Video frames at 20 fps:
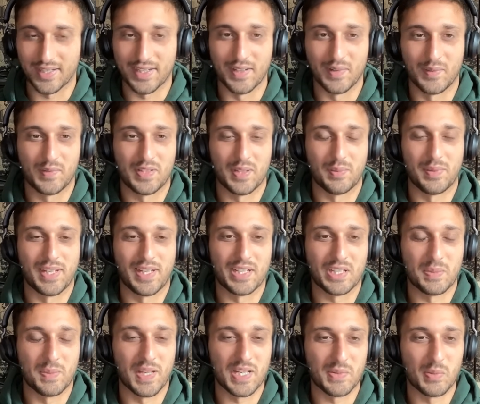if somebody
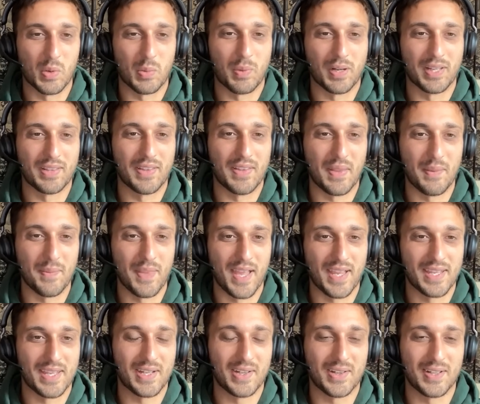else makes more money than them
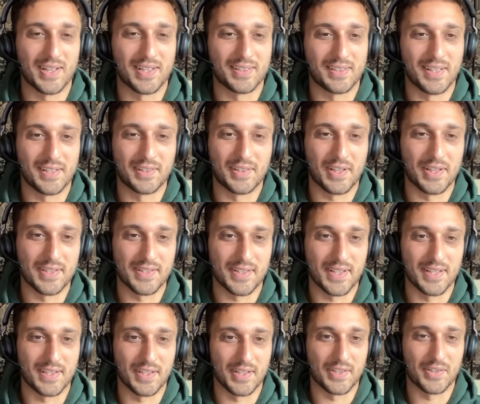that year, and it
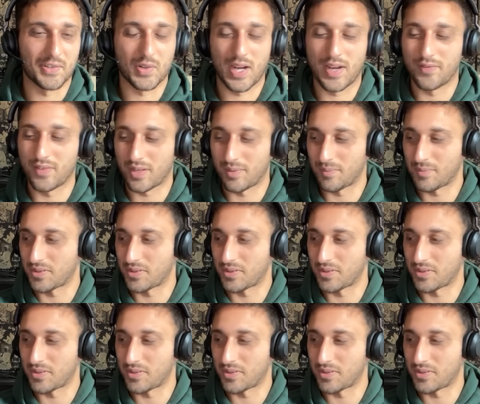does drive them.